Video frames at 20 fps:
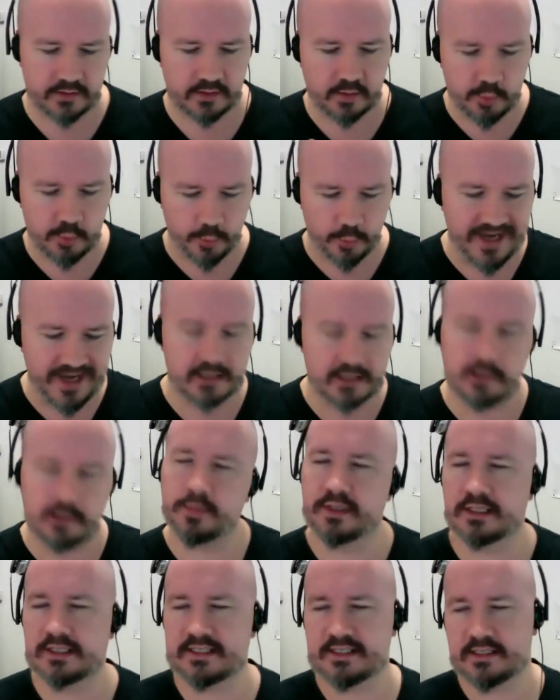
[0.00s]
great
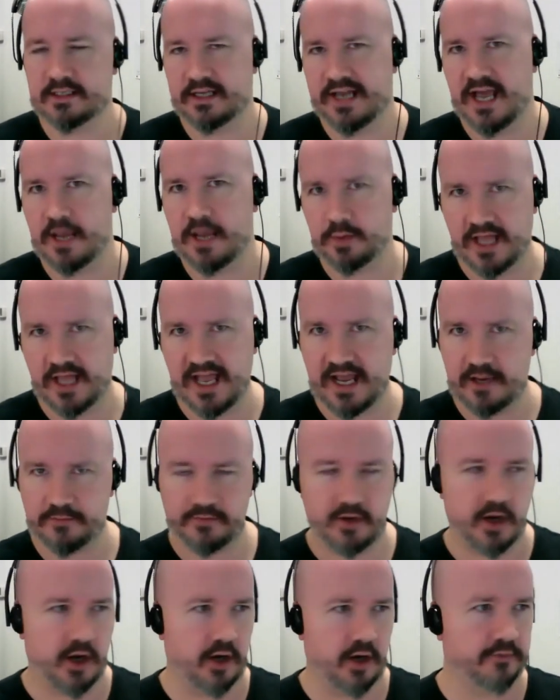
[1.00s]
ability that Apple have
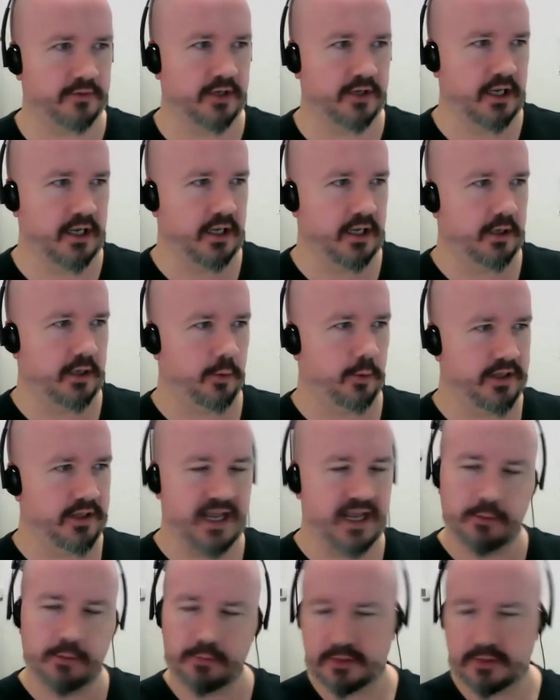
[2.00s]
of when
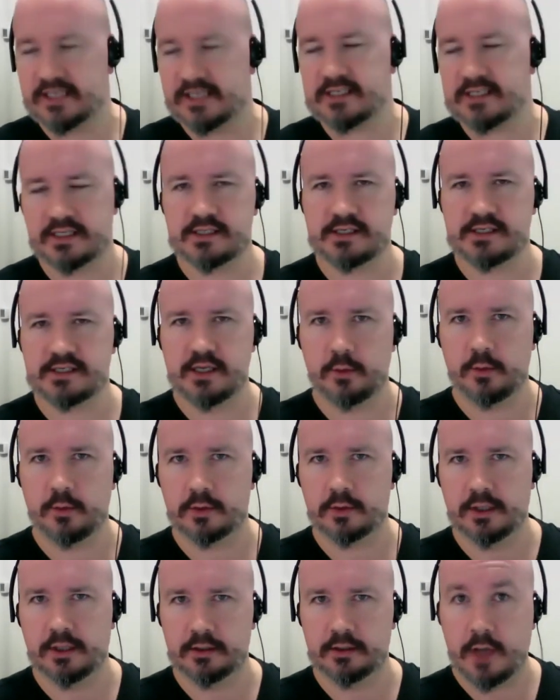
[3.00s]
they release this new
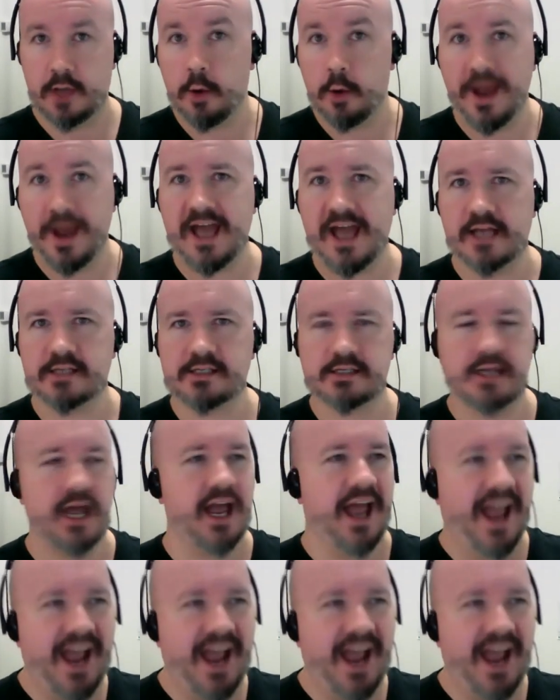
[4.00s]
OS,